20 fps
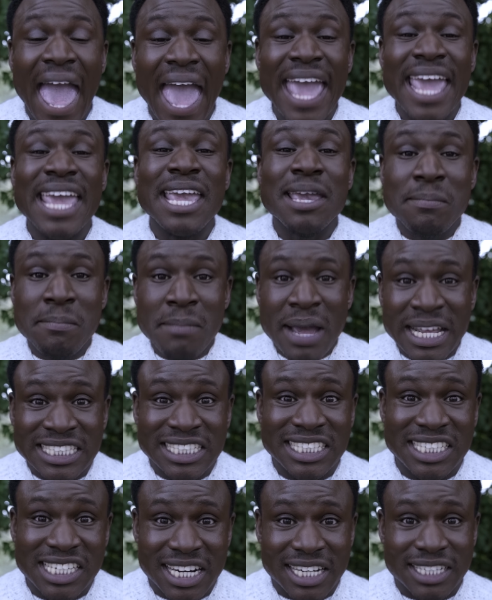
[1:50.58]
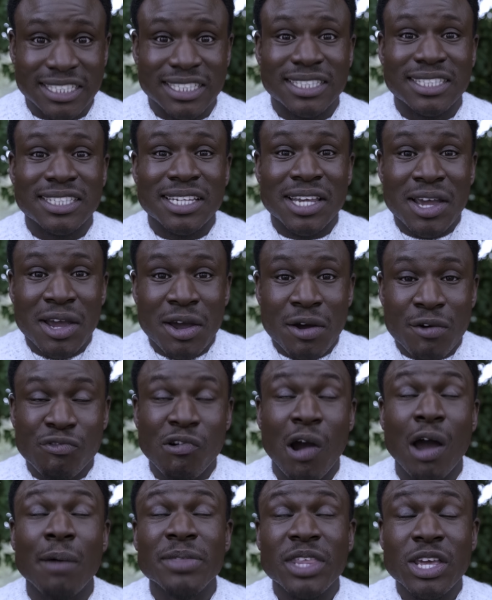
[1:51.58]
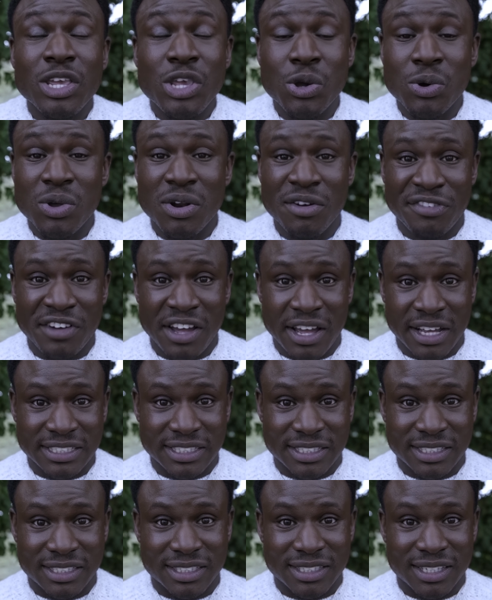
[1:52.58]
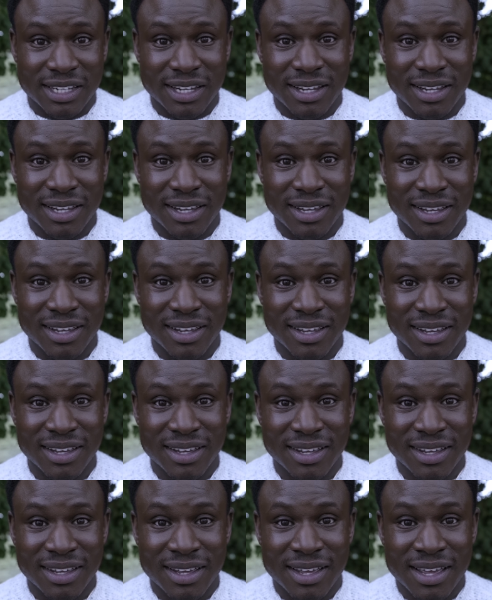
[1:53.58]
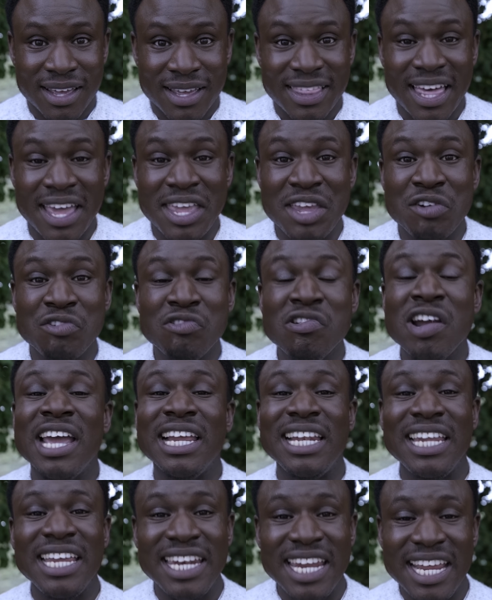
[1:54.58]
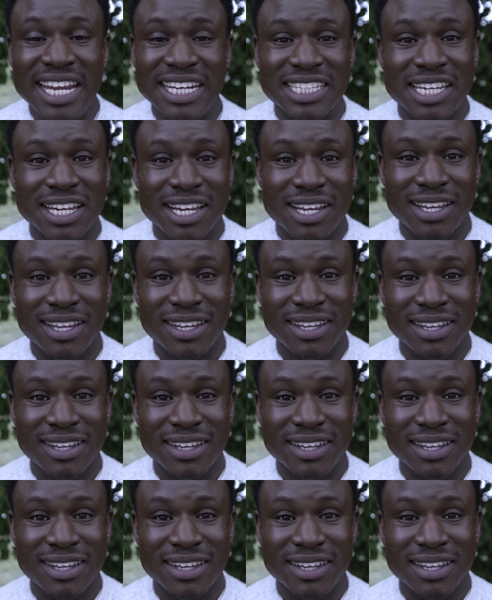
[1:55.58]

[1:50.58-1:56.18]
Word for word: Eight messages from the universe that you really need to